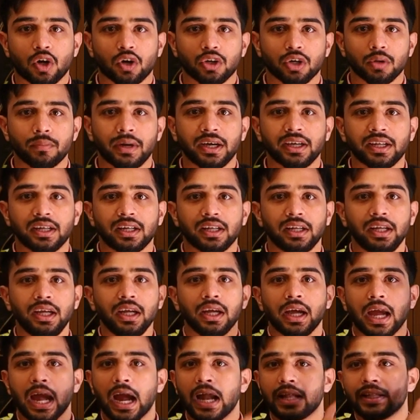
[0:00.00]

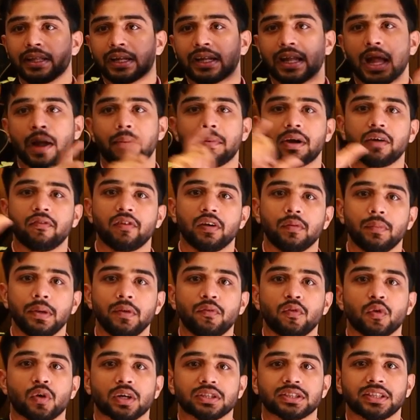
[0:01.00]
automatically and the camera will be
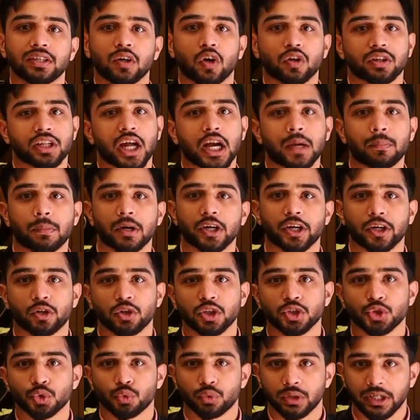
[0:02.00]
focusing on that
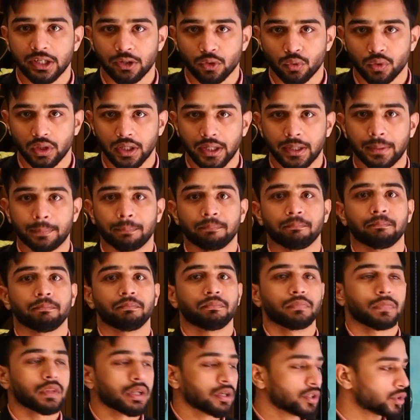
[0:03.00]
particular student only.
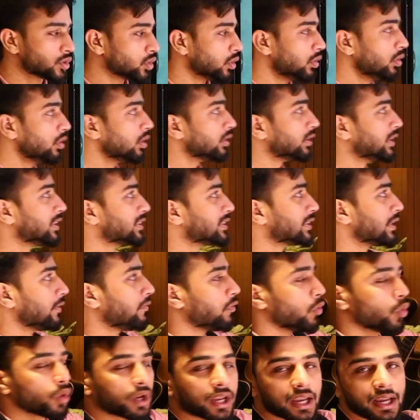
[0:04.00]
So this is a
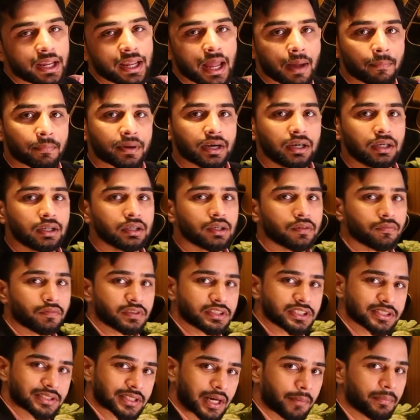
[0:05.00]
4K camera
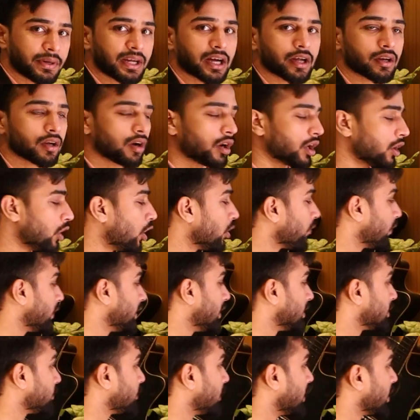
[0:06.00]
which is coming along with
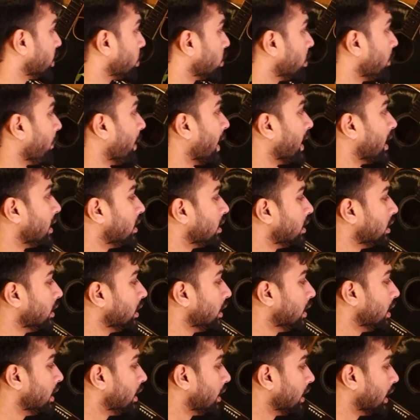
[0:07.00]
this particular panel.
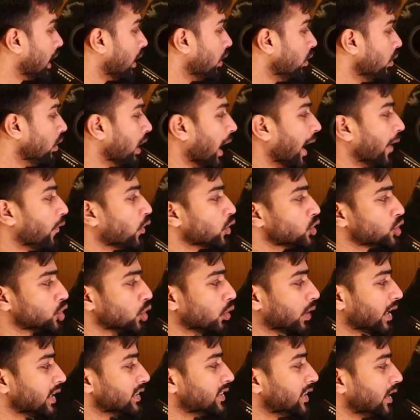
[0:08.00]
Now I was
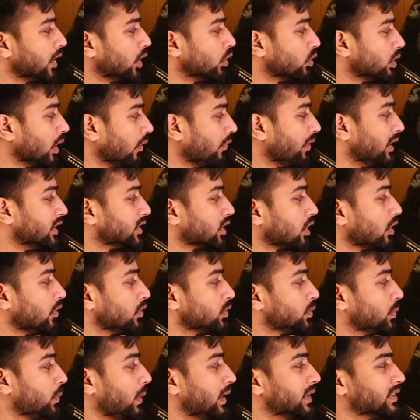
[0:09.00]
showcasing you the feature of
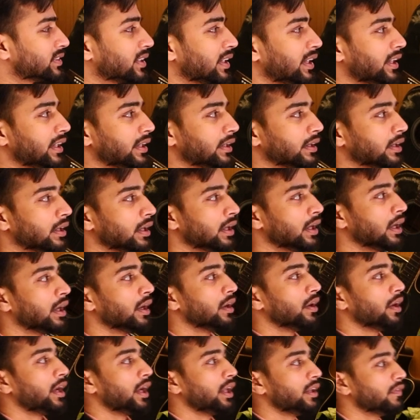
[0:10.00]
split screen,
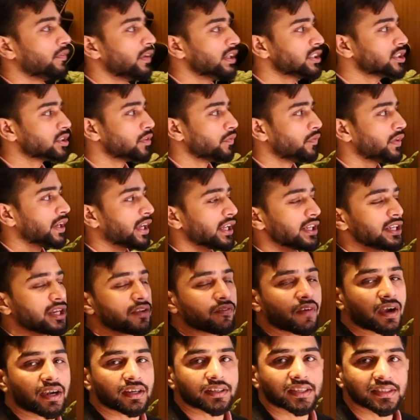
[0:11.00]
in which we can
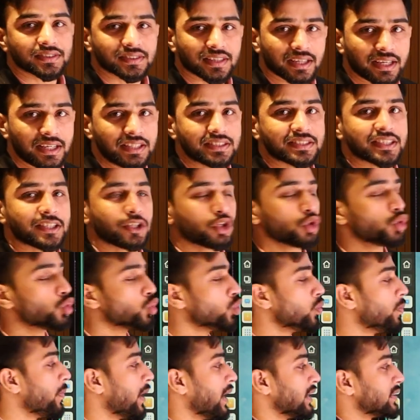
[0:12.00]
divide the screens into
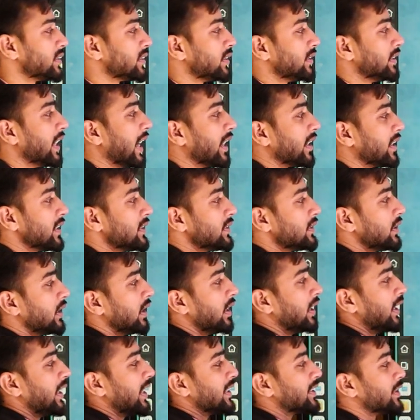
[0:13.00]
2 parts. That is,
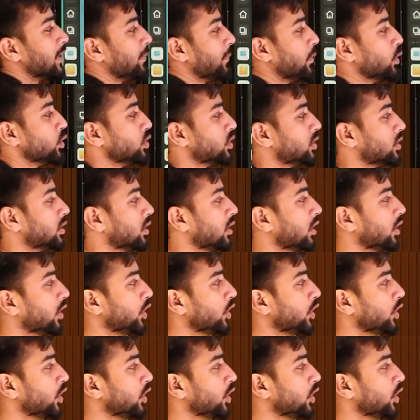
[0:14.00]
let's suppose